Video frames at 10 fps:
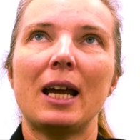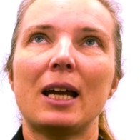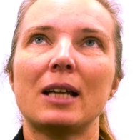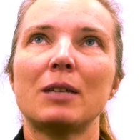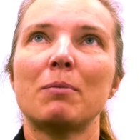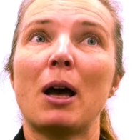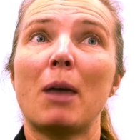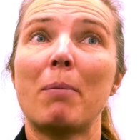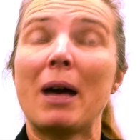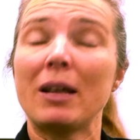And
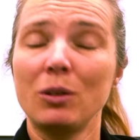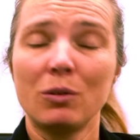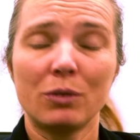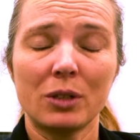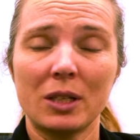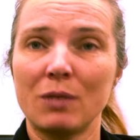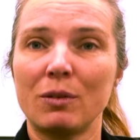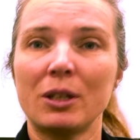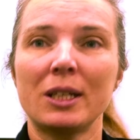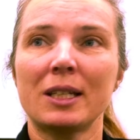Bath University is
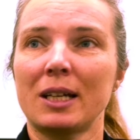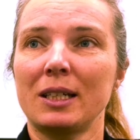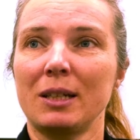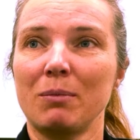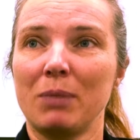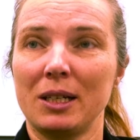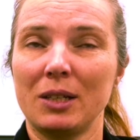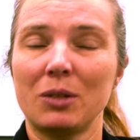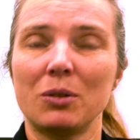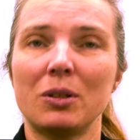a very exciting
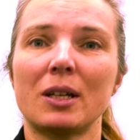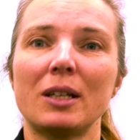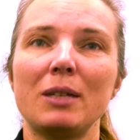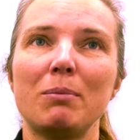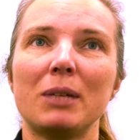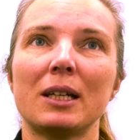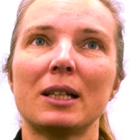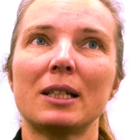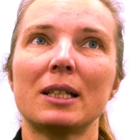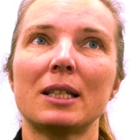place to study
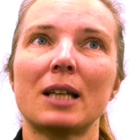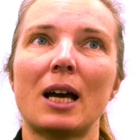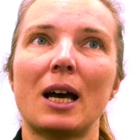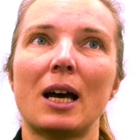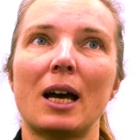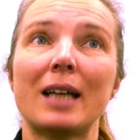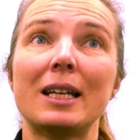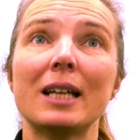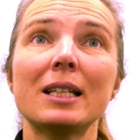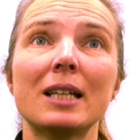because
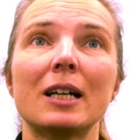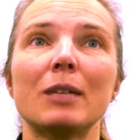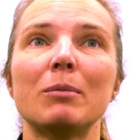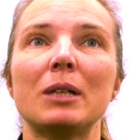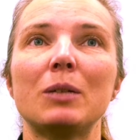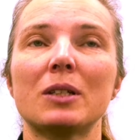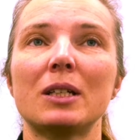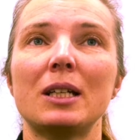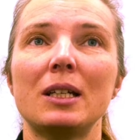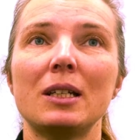at that time it
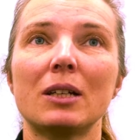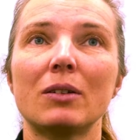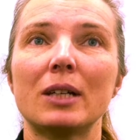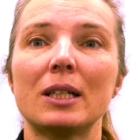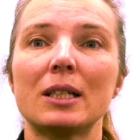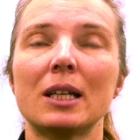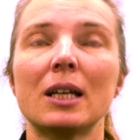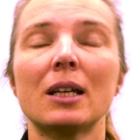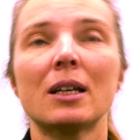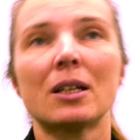was an integrated
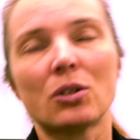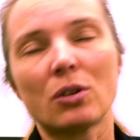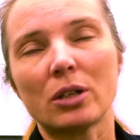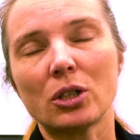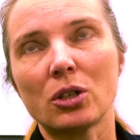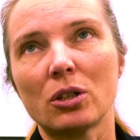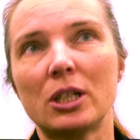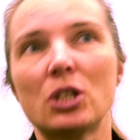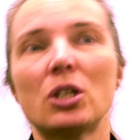structural